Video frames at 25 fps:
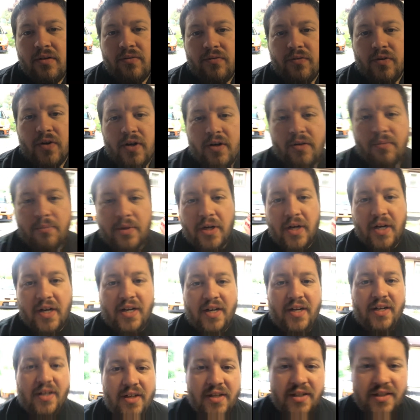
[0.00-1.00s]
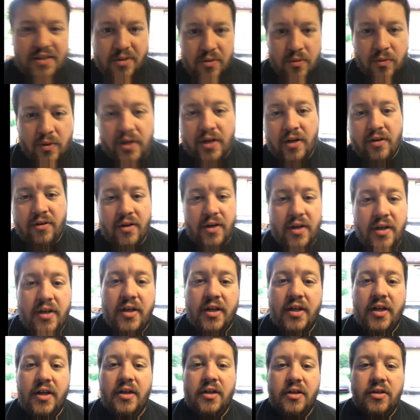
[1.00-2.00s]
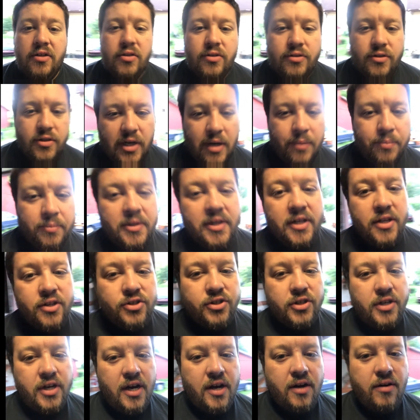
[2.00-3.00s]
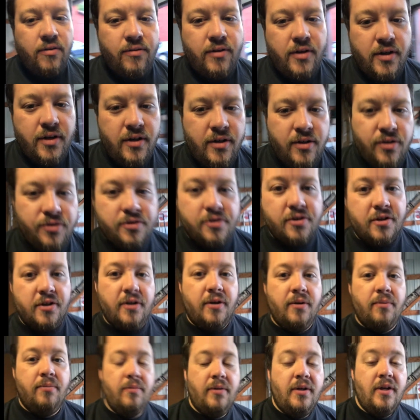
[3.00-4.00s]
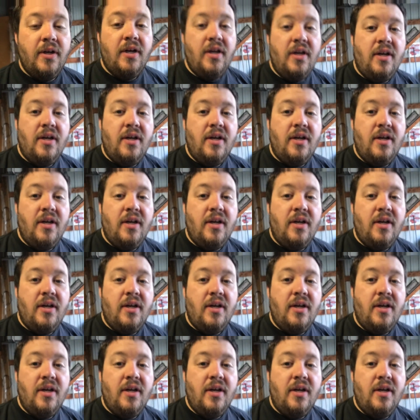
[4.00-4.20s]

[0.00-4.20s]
Friend of mine, we're getting ready to drop the engine out of it, do some